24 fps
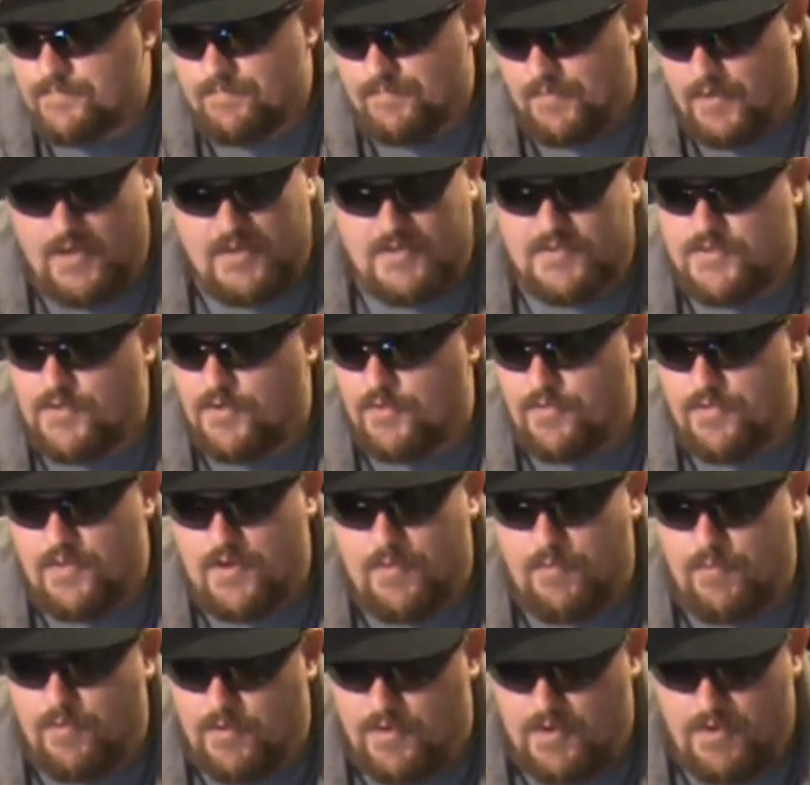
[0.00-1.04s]
But I still
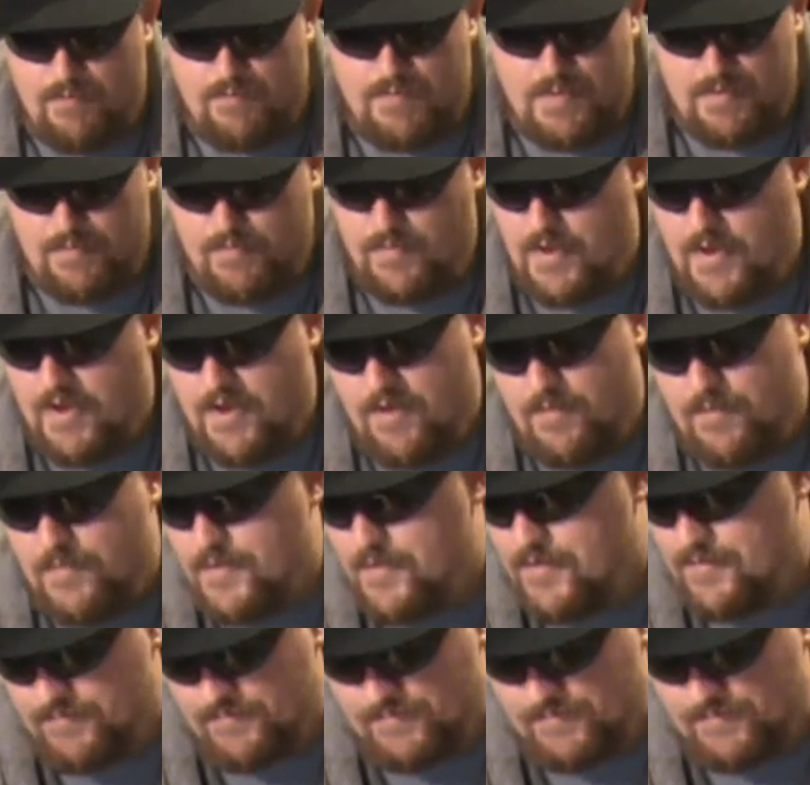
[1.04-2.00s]
think we're going to beat Miami.